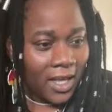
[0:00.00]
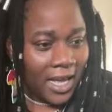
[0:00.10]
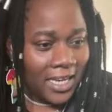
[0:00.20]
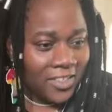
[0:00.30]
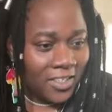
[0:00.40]

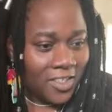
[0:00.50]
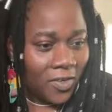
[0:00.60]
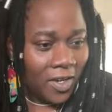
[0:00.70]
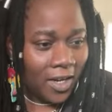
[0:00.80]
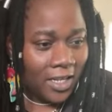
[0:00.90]
I just
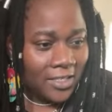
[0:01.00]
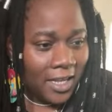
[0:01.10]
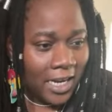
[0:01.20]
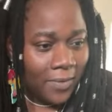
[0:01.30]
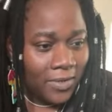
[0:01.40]
don't
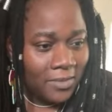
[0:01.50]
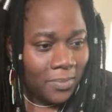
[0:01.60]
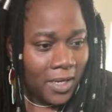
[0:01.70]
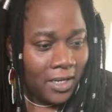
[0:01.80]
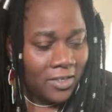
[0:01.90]
understand. I was
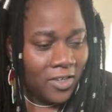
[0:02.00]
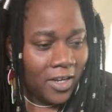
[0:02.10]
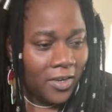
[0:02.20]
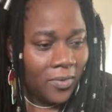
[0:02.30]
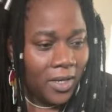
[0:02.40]
being
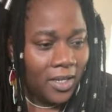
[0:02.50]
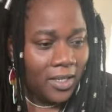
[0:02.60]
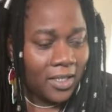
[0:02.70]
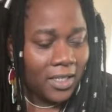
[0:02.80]
genuine.